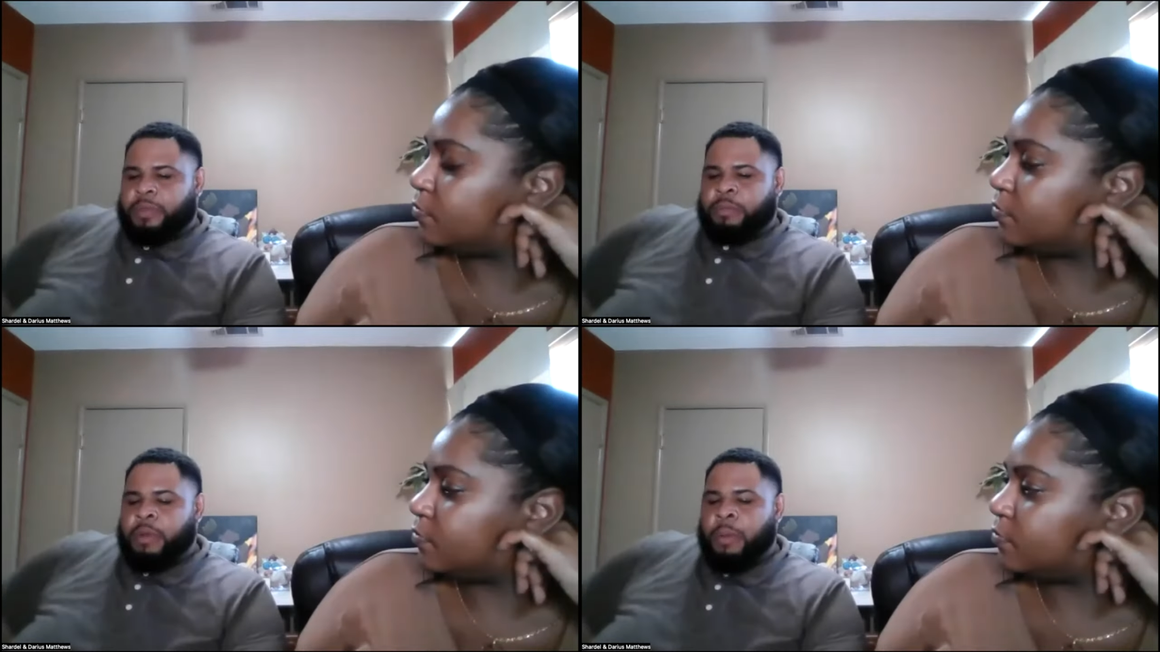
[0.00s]

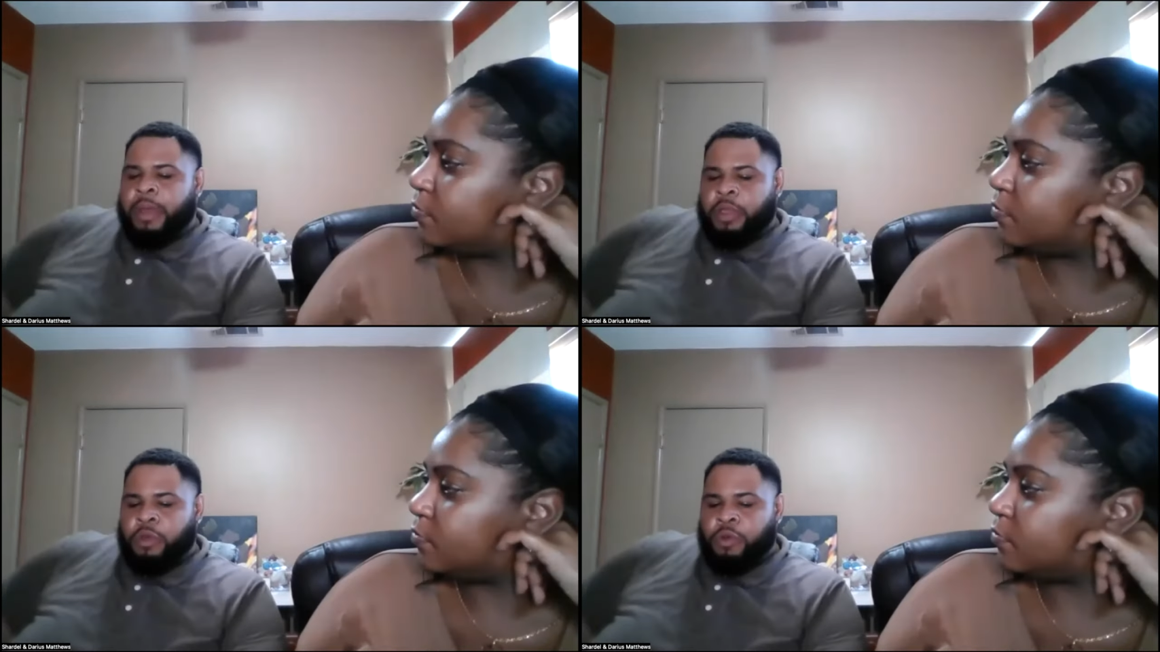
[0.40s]
Speaker 1: The
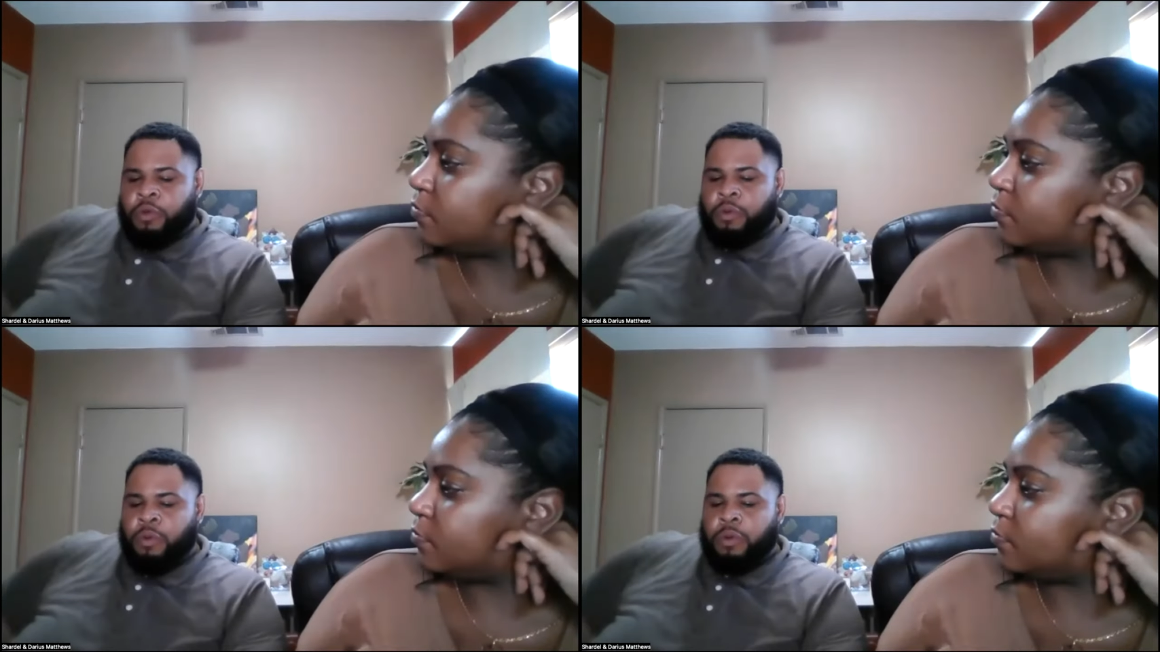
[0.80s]
moment
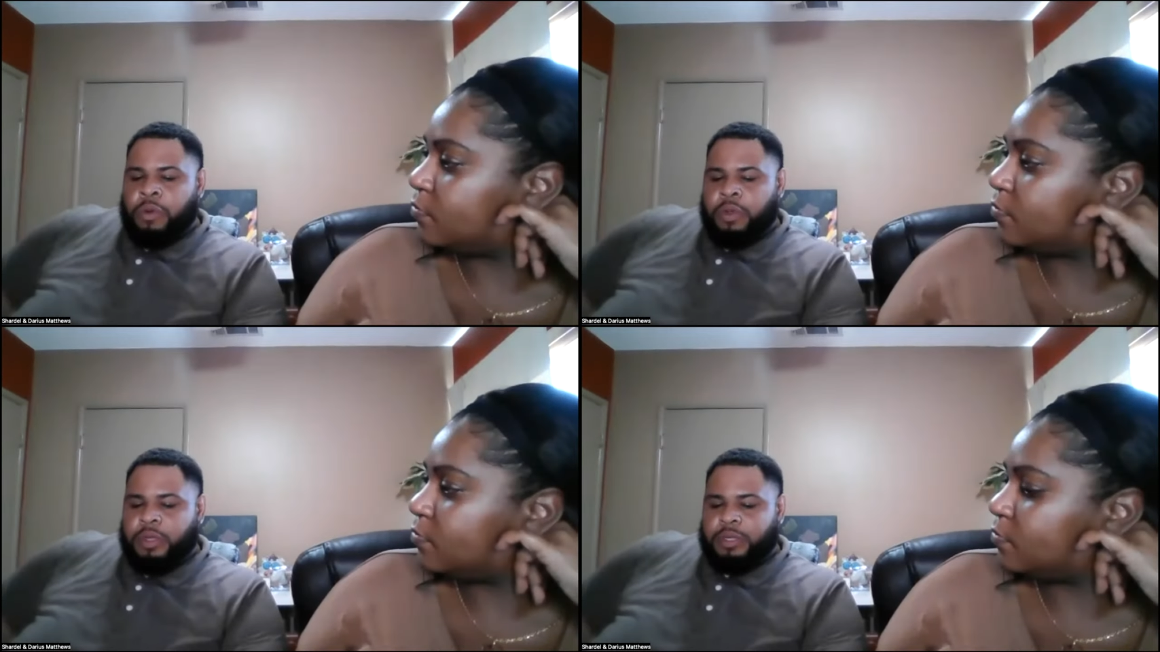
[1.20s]
you
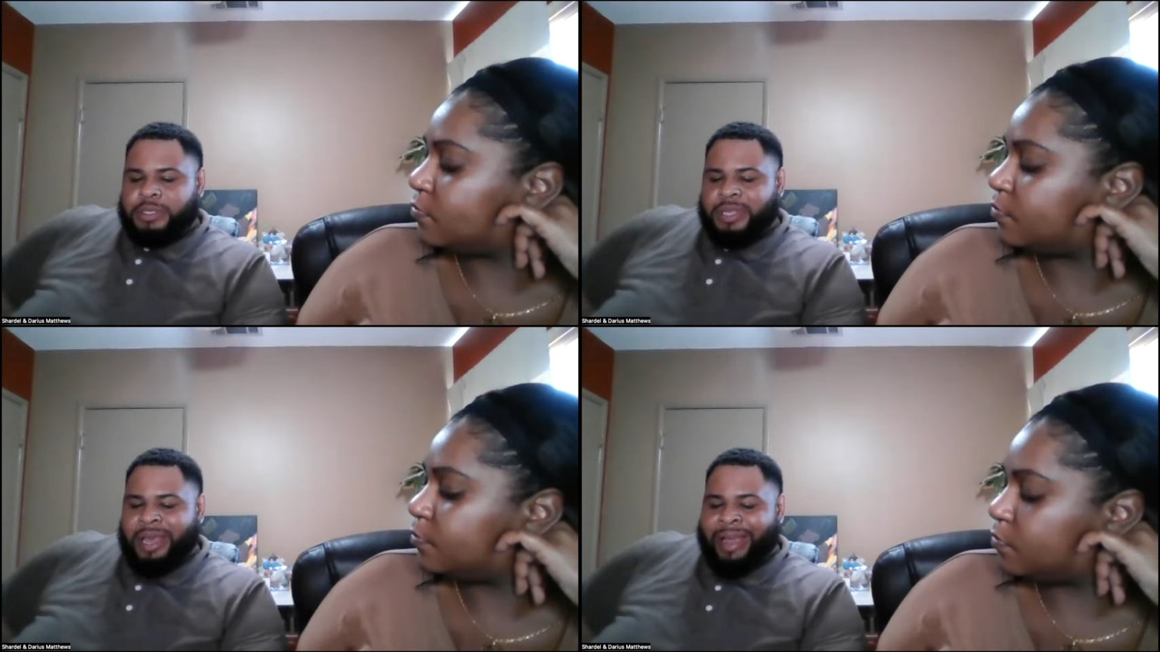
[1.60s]

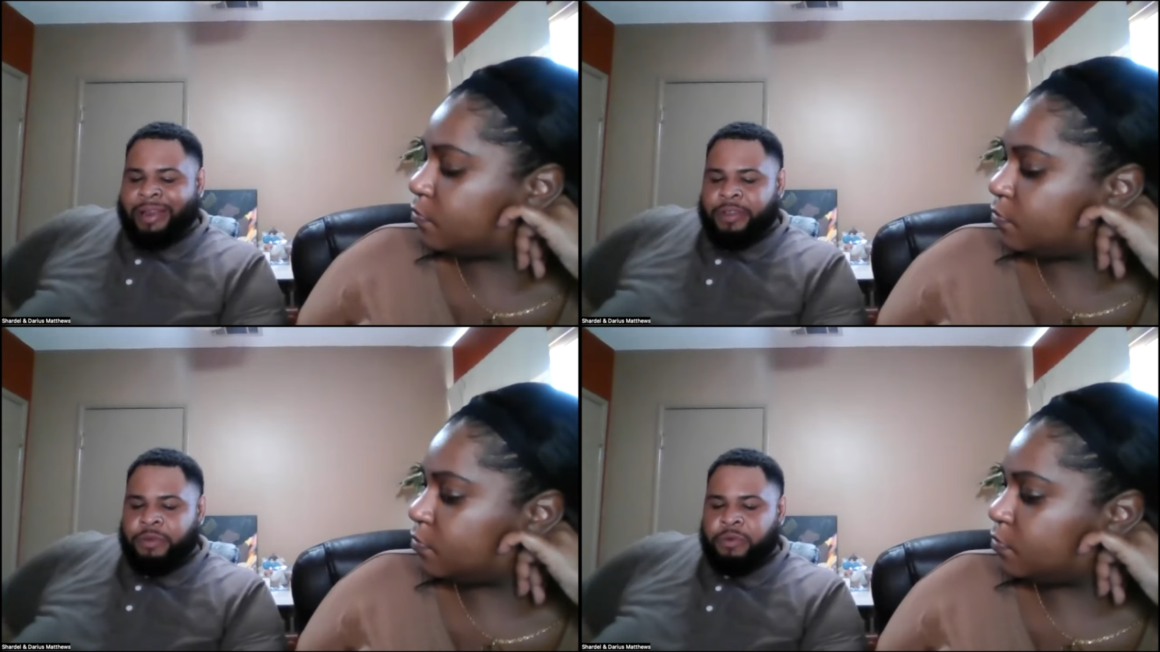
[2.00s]
say I do,